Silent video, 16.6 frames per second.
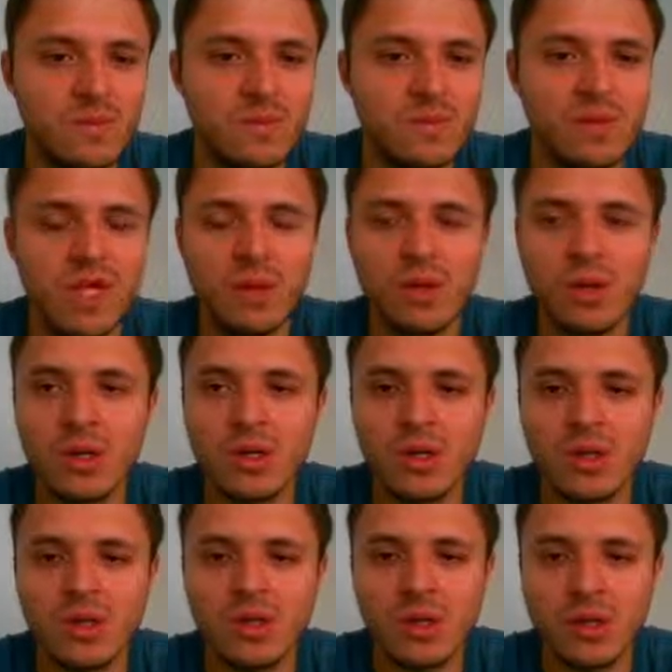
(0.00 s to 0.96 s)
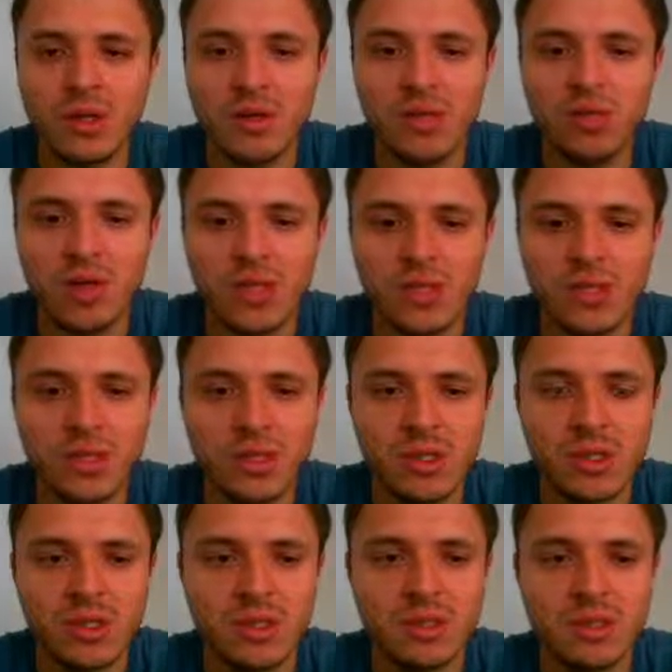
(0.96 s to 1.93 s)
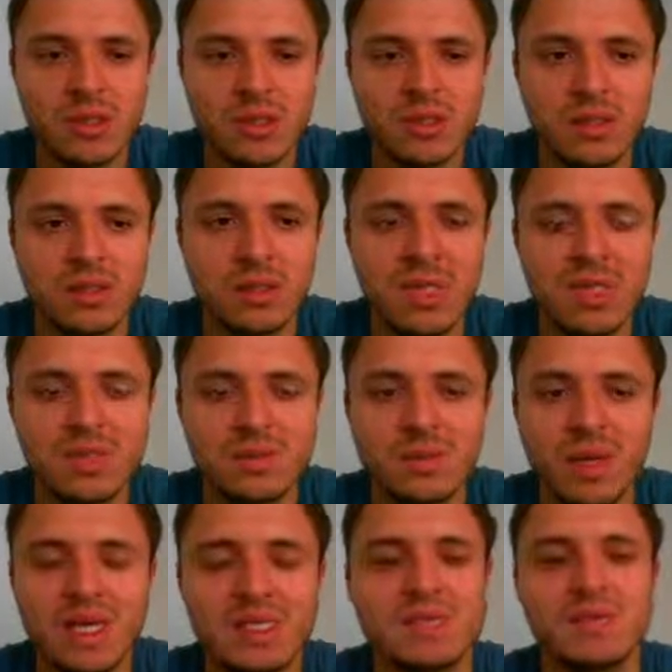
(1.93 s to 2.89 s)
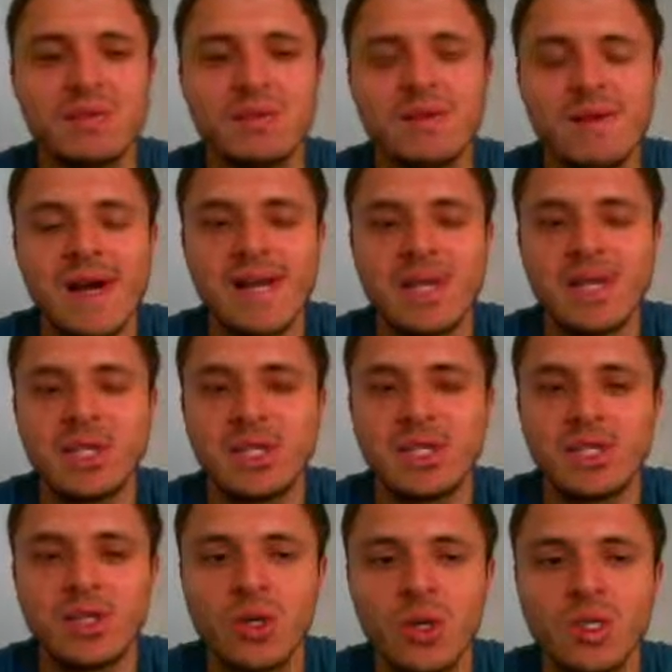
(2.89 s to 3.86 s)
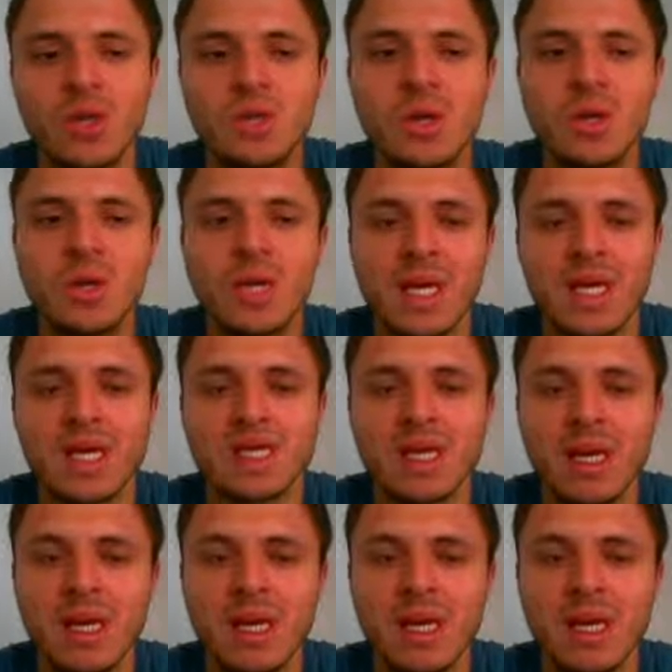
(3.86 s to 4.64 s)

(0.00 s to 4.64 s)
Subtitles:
really won. He put a lot of pressure on, and that's based on the fact that he chose to play on the king side.